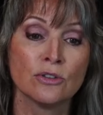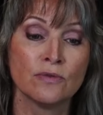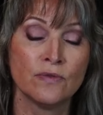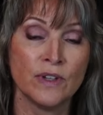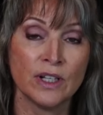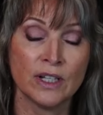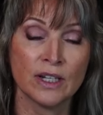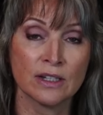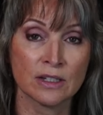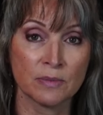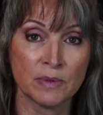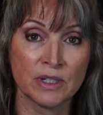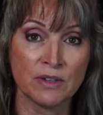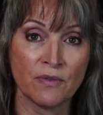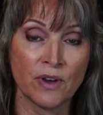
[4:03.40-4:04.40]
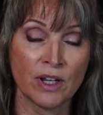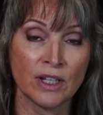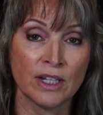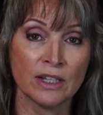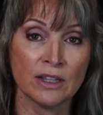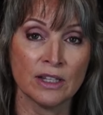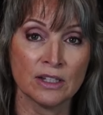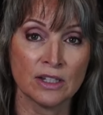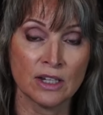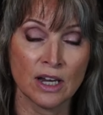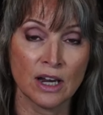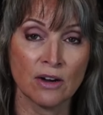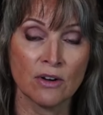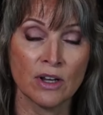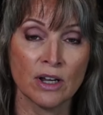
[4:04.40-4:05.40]
feeling it specifically in this
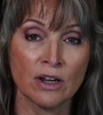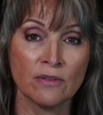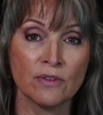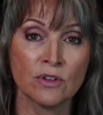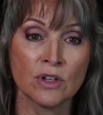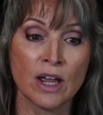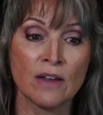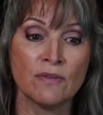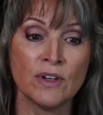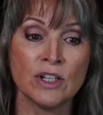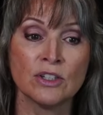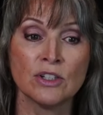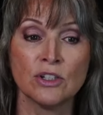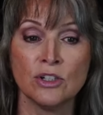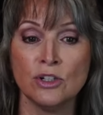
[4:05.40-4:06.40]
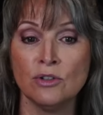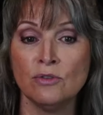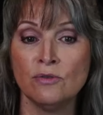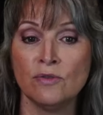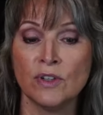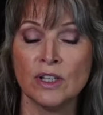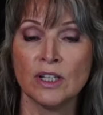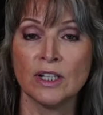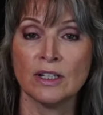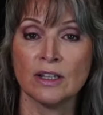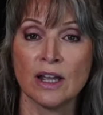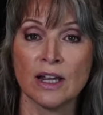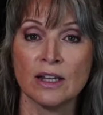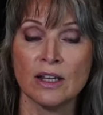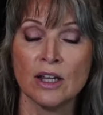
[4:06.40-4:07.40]
area of your life, and it's you feeling
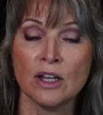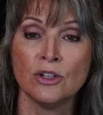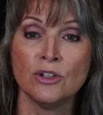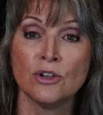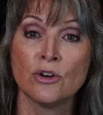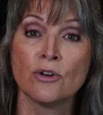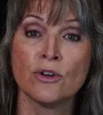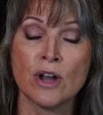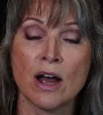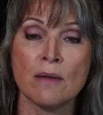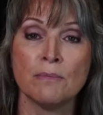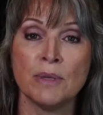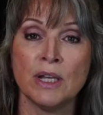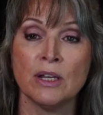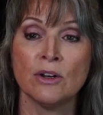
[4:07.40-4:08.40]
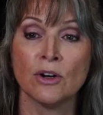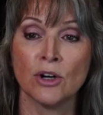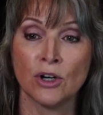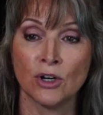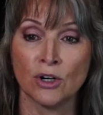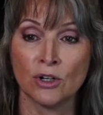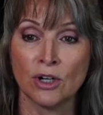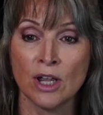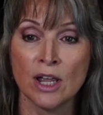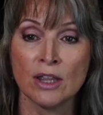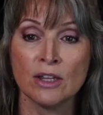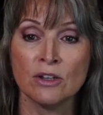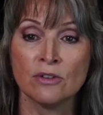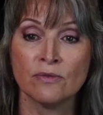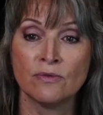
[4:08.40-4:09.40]
like you're not being heard,
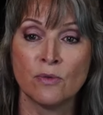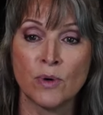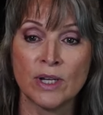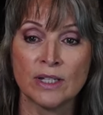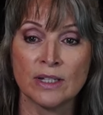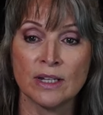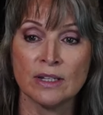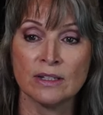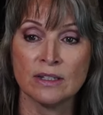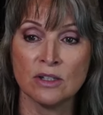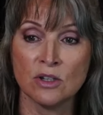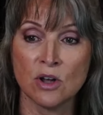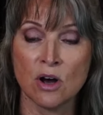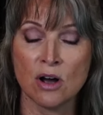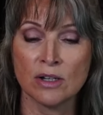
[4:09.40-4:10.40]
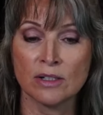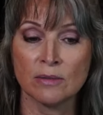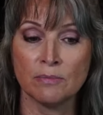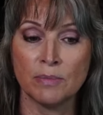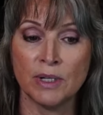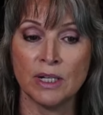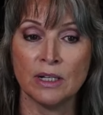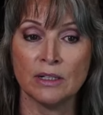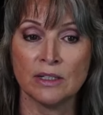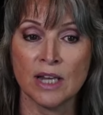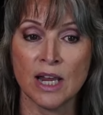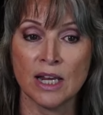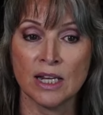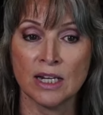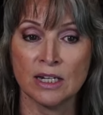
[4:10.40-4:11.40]
that your voice is not being
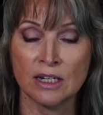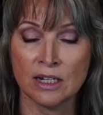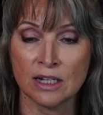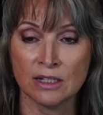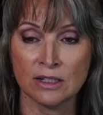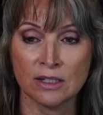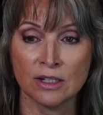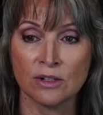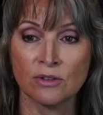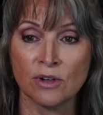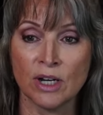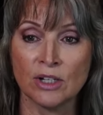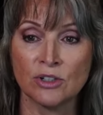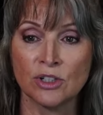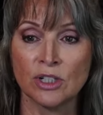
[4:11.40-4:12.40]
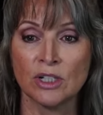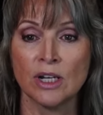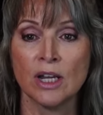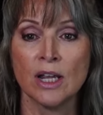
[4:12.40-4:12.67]
taken into consideration.